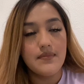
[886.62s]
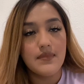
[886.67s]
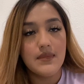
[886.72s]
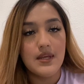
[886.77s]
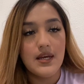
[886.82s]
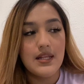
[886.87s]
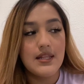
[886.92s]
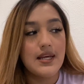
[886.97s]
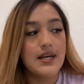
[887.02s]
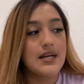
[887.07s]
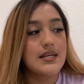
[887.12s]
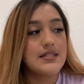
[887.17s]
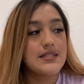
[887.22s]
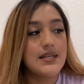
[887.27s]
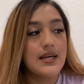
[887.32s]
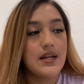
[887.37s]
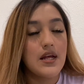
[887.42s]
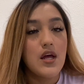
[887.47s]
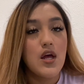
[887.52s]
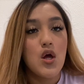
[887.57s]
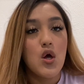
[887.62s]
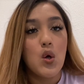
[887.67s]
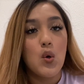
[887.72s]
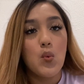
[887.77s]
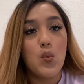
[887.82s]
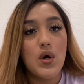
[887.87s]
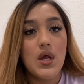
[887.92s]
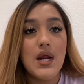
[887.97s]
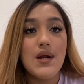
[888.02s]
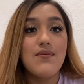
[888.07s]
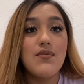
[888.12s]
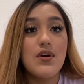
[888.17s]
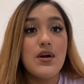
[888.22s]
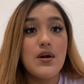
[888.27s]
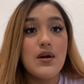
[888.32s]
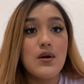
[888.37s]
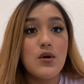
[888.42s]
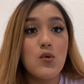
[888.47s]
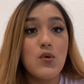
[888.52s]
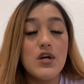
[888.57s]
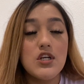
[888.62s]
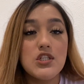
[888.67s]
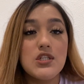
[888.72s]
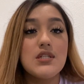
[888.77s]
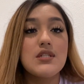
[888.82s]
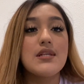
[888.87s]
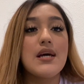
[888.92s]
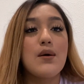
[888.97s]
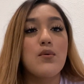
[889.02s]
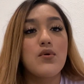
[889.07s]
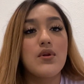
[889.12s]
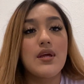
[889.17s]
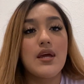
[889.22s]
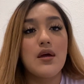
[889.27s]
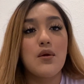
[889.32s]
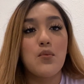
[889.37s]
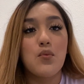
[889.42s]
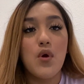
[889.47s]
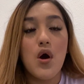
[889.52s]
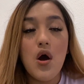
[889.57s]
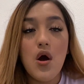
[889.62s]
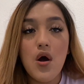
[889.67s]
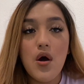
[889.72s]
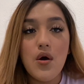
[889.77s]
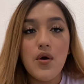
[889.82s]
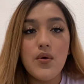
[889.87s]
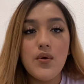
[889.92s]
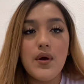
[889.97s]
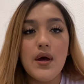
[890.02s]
like I said, whatever questions I would get wrong,